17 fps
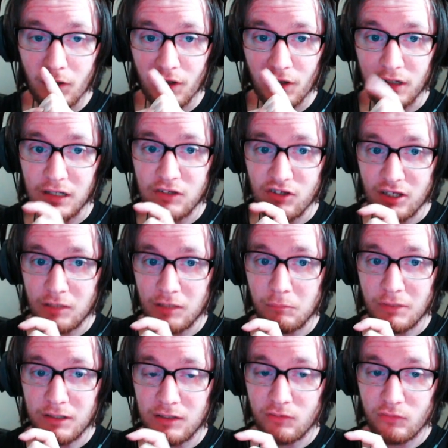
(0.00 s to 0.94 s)
I need to
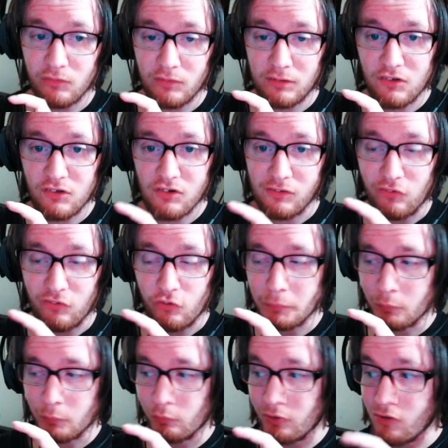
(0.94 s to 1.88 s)
emulate Legendary
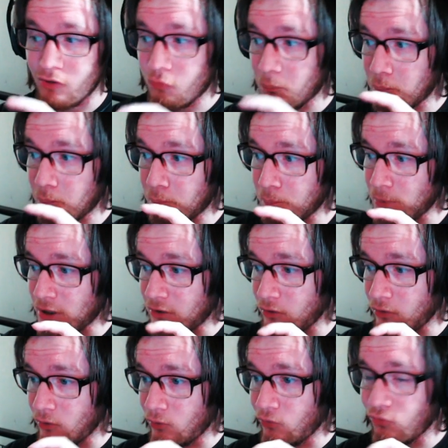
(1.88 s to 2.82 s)
Super Warriors
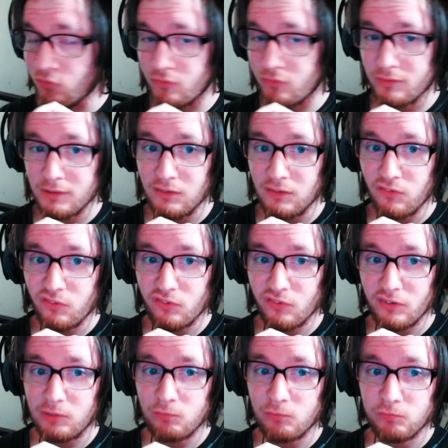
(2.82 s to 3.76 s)
because the
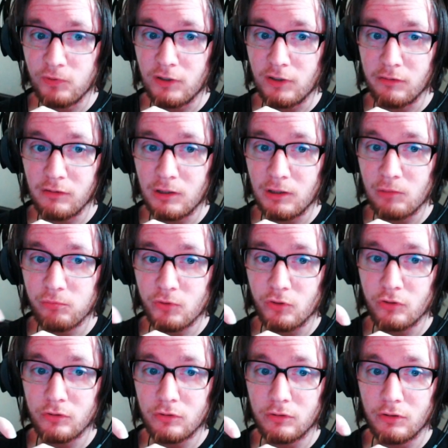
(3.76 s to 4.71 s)
save file I've
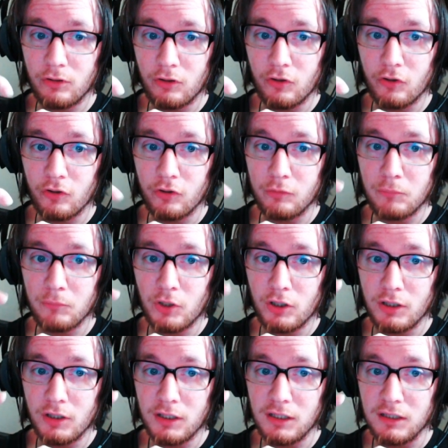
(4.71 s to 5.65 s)
got on
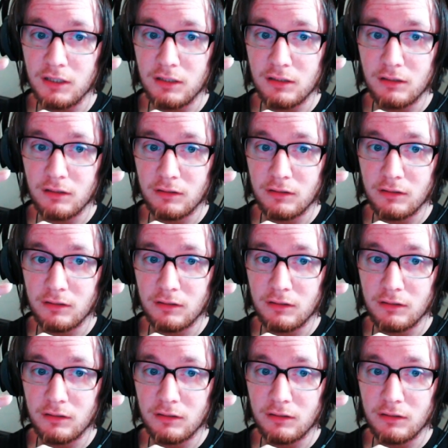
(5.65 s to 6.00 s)
my